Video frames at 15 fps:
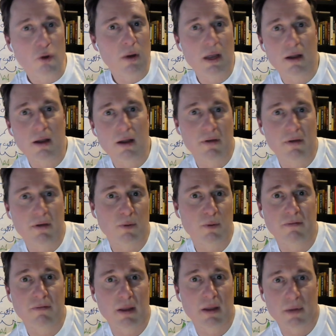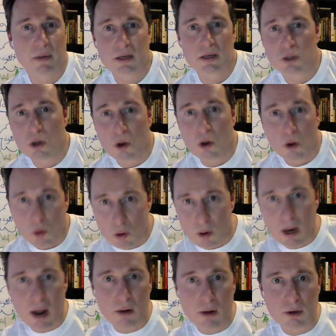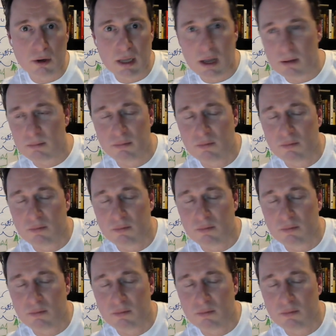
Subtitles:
a Facebook fan page, or how to get